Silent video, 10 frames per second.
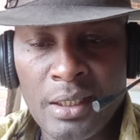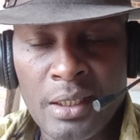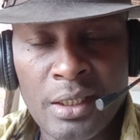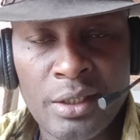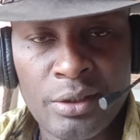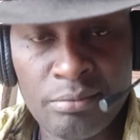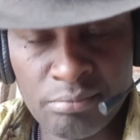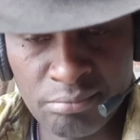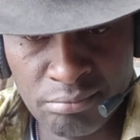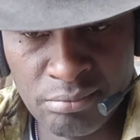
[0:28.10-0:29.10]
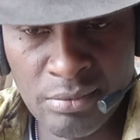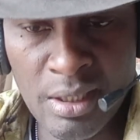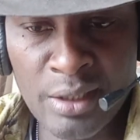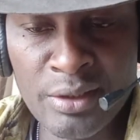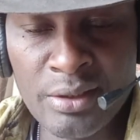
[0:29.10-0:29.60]
uh,
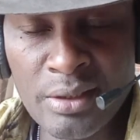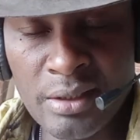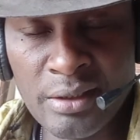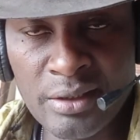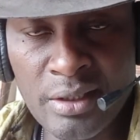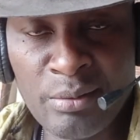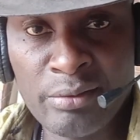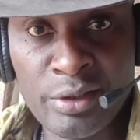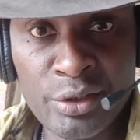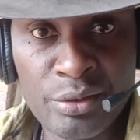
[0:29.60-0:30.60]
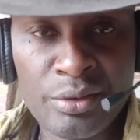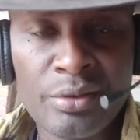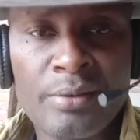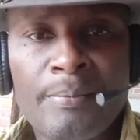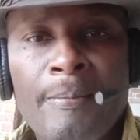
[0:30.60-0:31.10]
and I think some of the
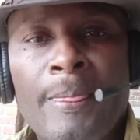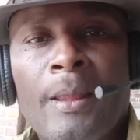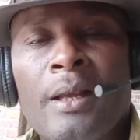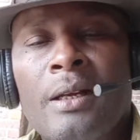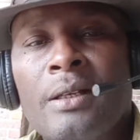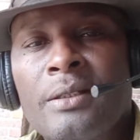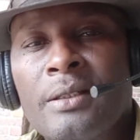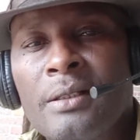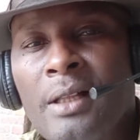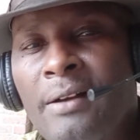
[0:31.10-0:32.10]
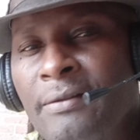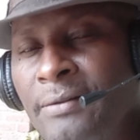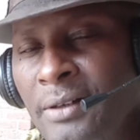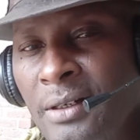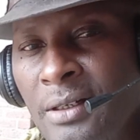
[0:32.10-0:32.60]
issues still have
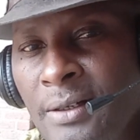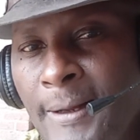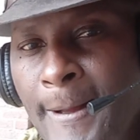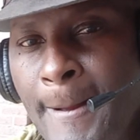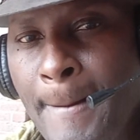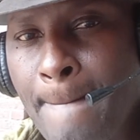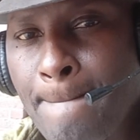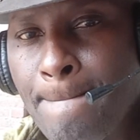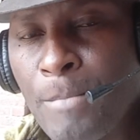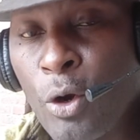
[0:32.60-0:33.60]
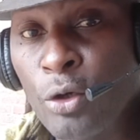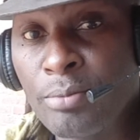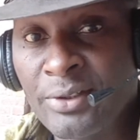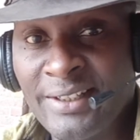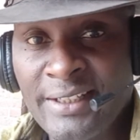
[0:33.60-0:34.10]
court
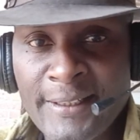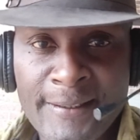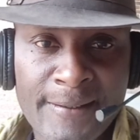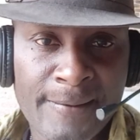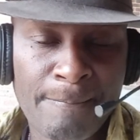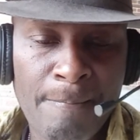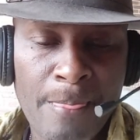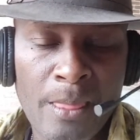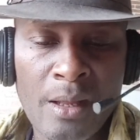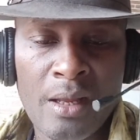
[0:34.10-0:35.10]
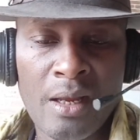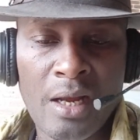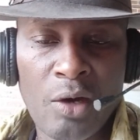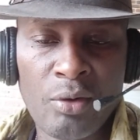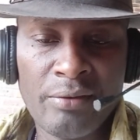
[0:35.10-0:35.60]
proceedings.
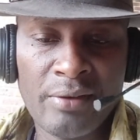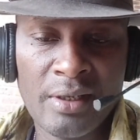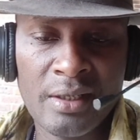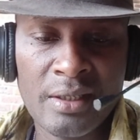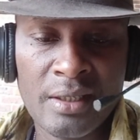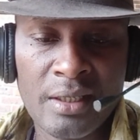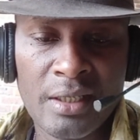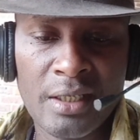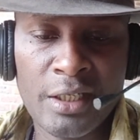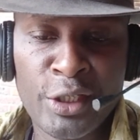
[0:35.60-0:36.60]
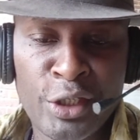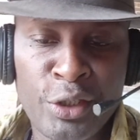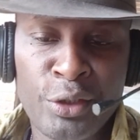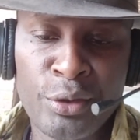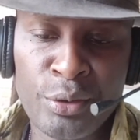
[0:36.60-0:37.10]
However, a
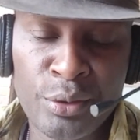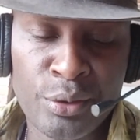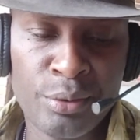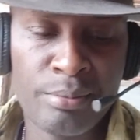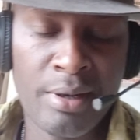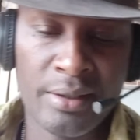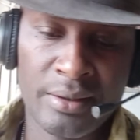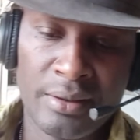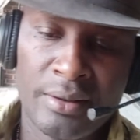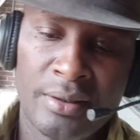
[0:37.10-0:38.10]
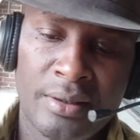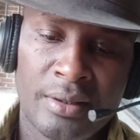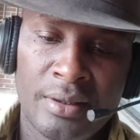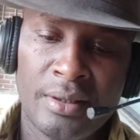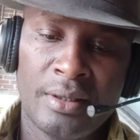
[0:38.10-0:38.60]
new president
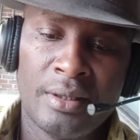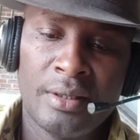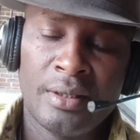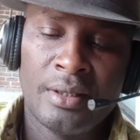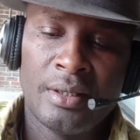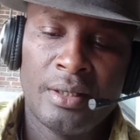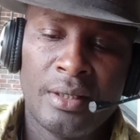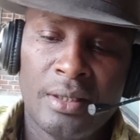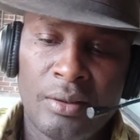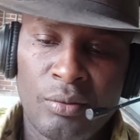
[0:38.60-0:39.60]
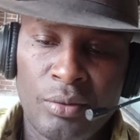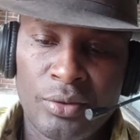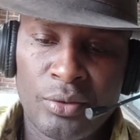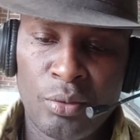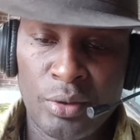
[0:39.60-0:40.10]
was
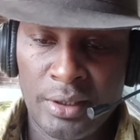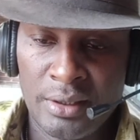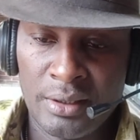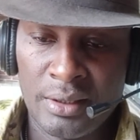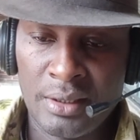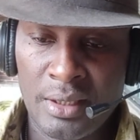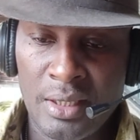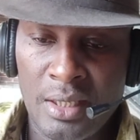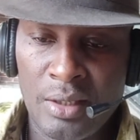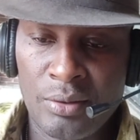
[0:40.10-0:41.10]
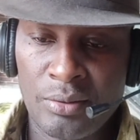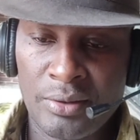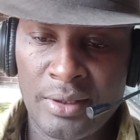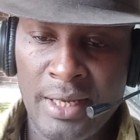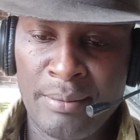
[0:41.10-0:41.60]
sworn in,
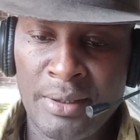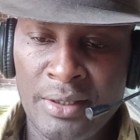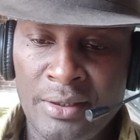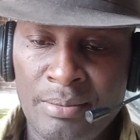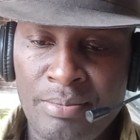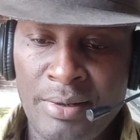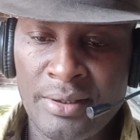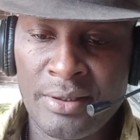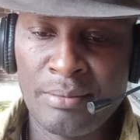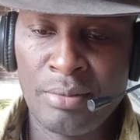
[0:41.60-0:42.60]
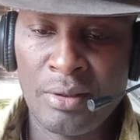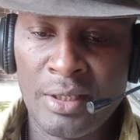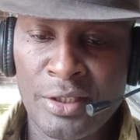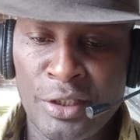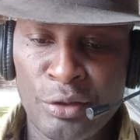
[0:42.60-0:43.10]
whose name is President
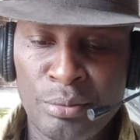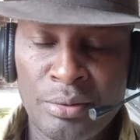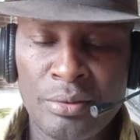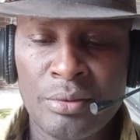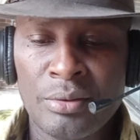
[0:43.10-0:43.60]
Bola Tinubu,